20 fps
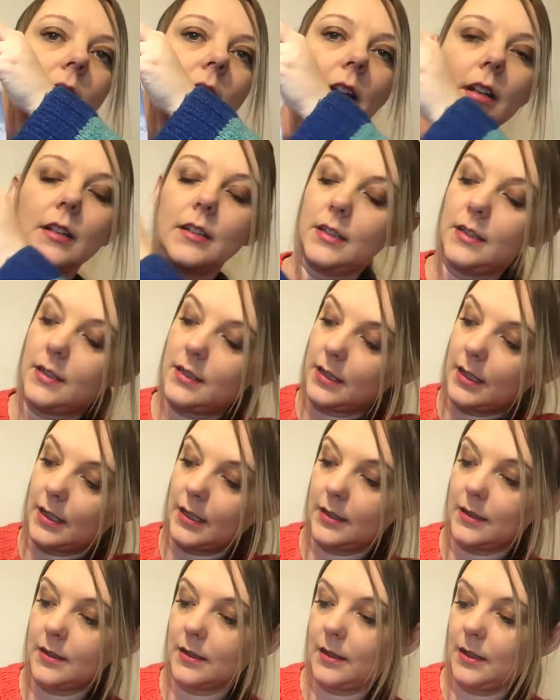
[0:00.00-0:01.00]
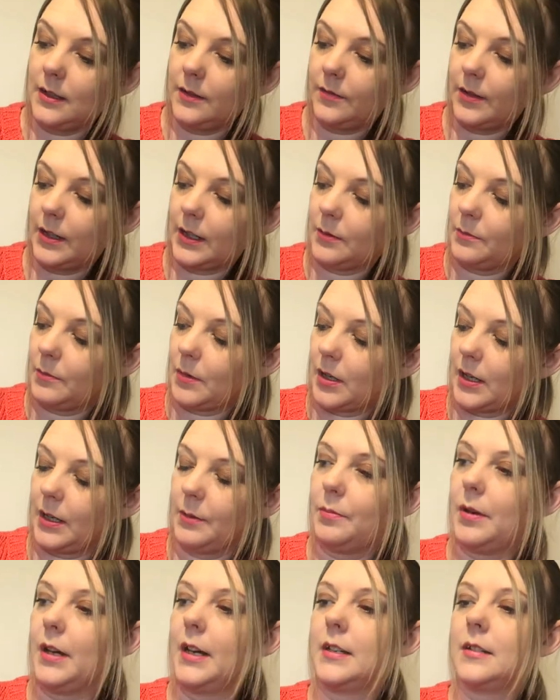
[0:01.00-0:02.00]
And it says, living my
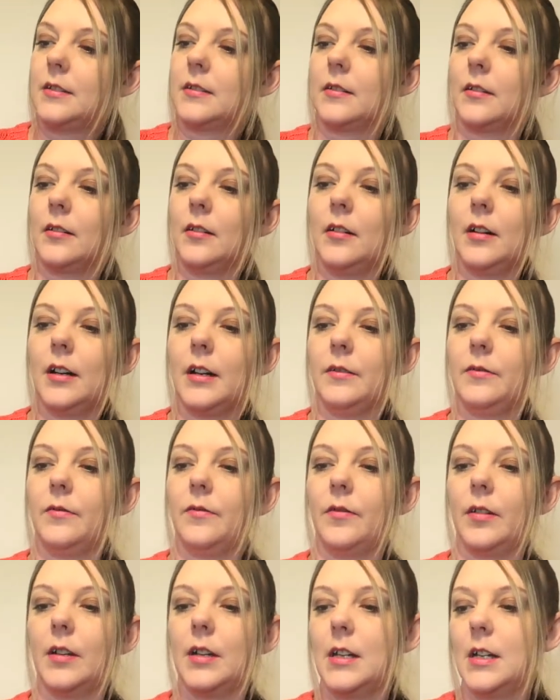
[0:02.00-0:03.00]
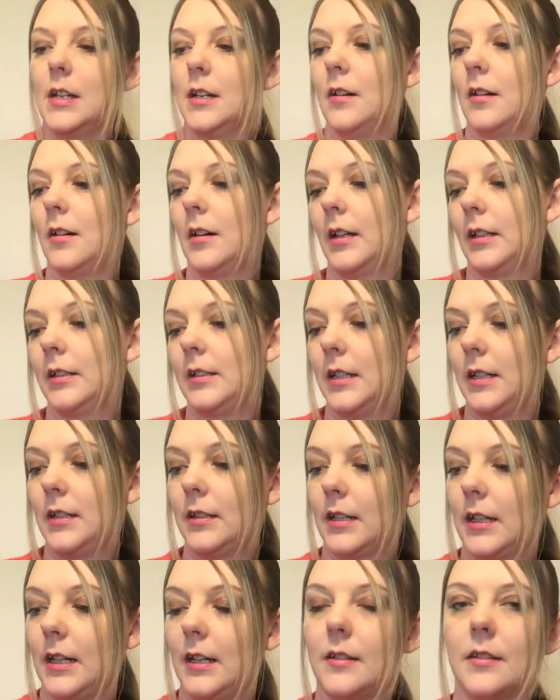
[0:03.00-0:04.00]
best life. I
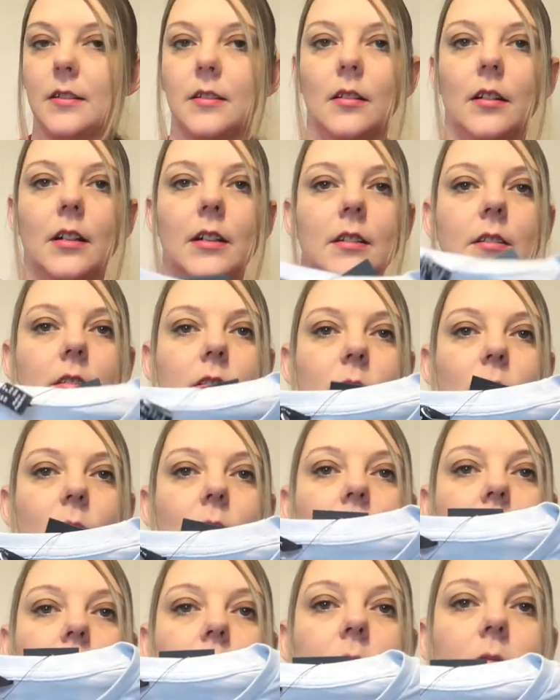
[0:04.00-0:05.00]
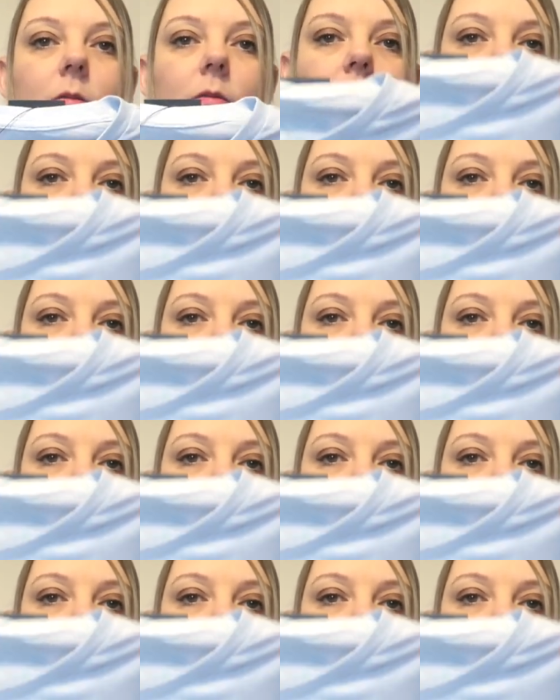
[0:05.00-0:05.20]
did get a size 12.